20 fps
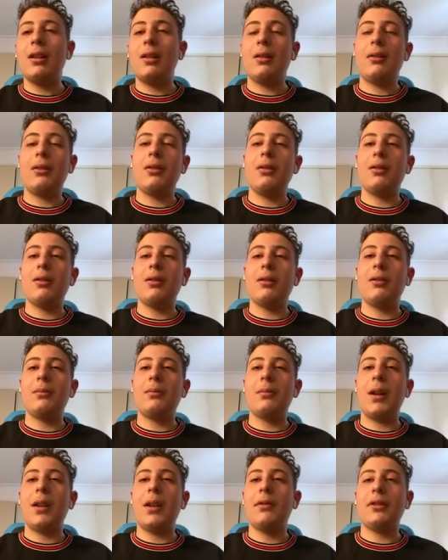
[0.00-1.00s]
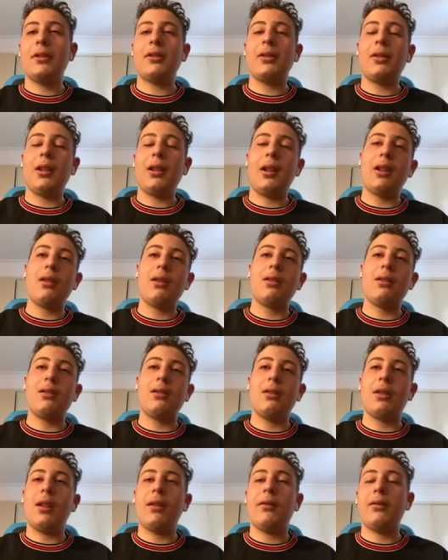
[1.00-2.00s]
I'd usually buy things in cash,
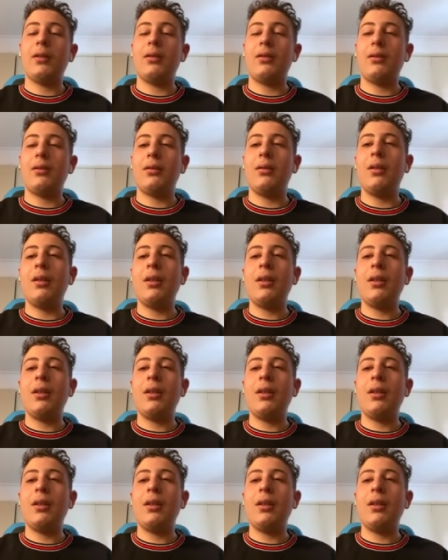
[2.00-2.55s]
not having to